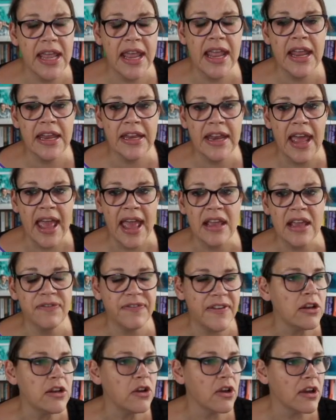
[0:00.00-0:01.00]
in a
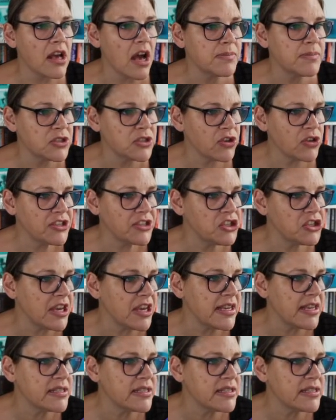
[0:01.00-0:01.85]
VLookup strategy.